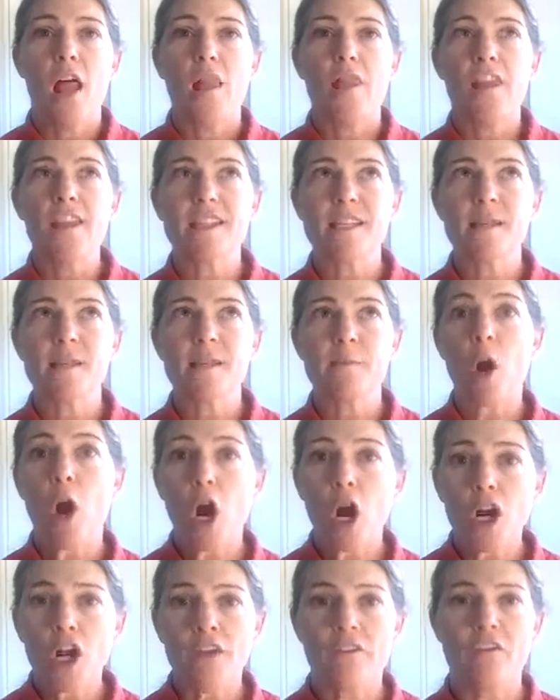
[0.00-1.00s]
this is
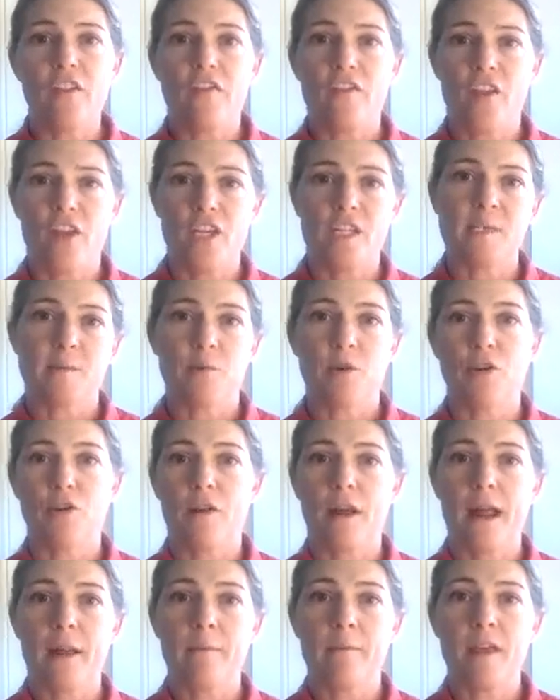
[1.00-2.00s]
part of the fitness
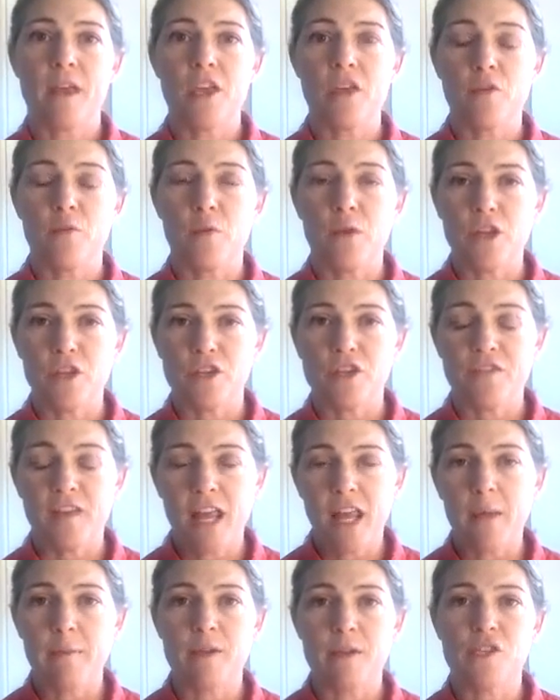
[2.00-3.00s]
program that you when you
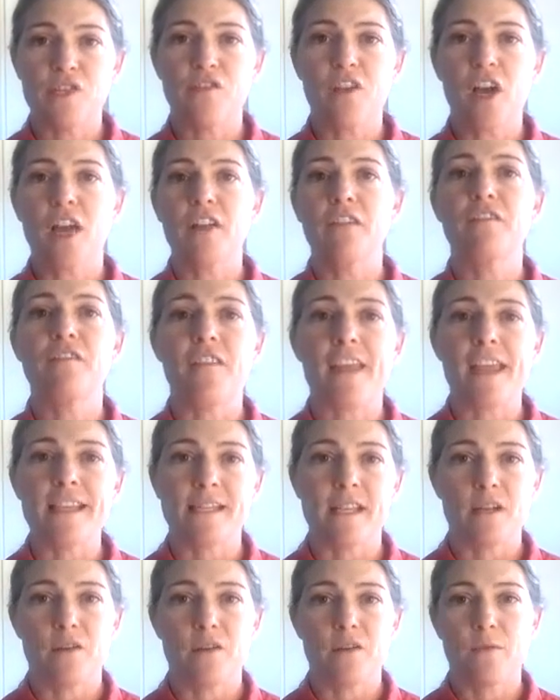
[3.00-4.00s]
develop is you've got to
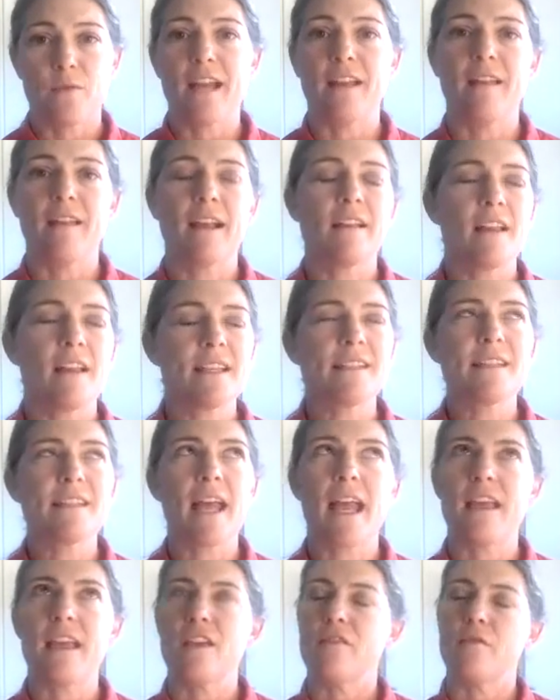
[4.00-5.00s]
phase it, right? Like let's
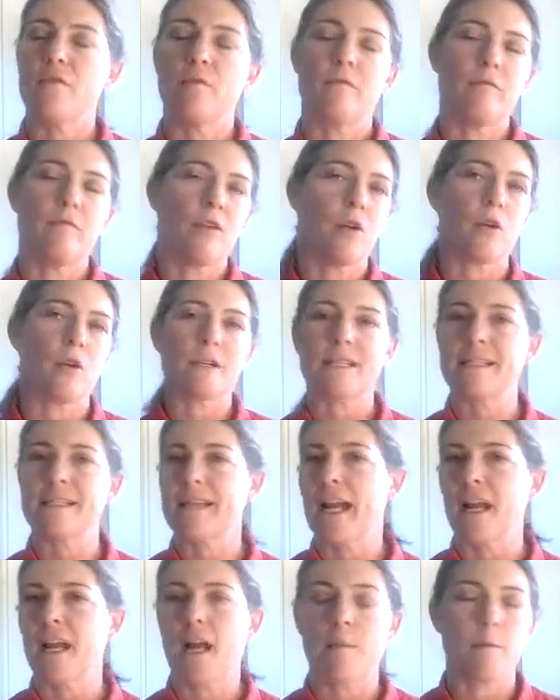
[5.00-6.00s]
say you your horse has
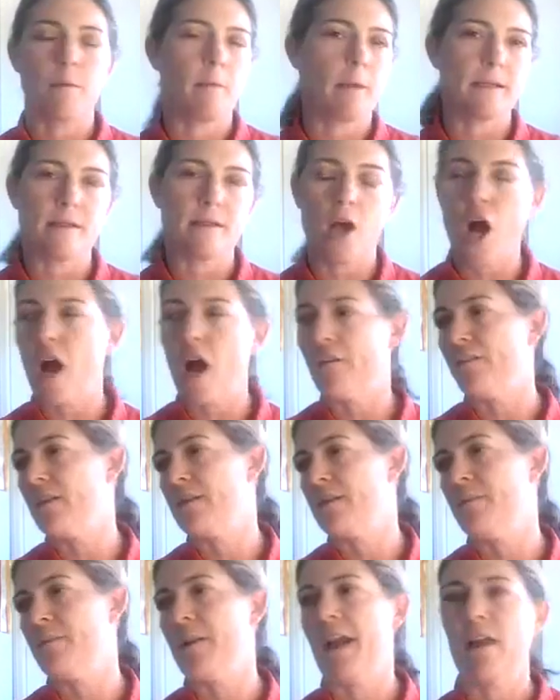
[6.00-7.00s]
had a couple months off,
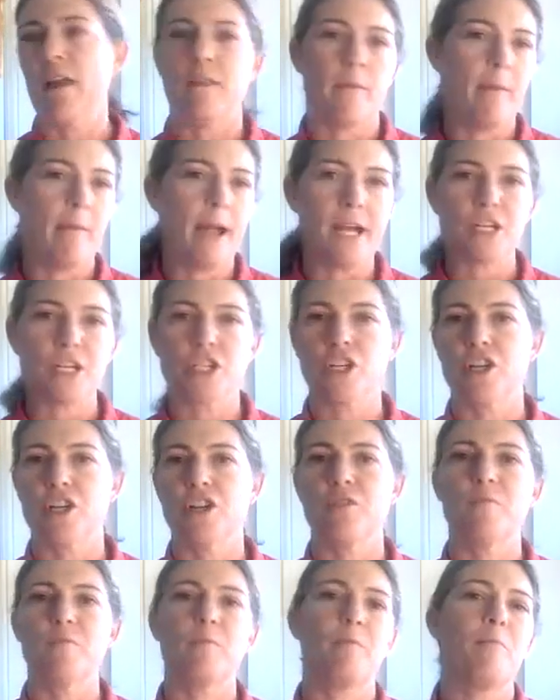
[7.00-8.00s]
he's been out in the pasture,
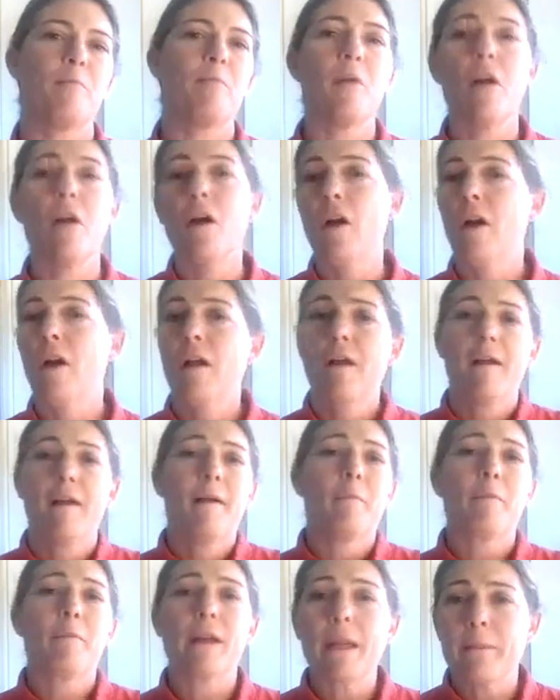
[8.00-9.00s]
you
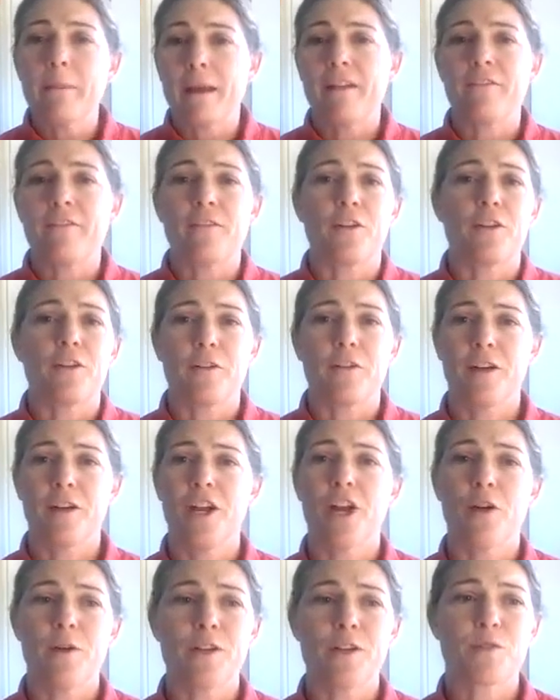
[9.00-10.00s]
bring him in for, you
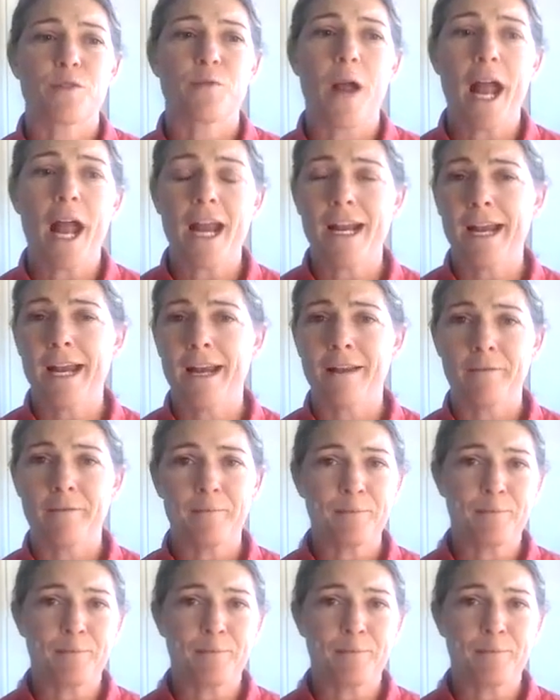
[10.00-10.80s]
know, his riding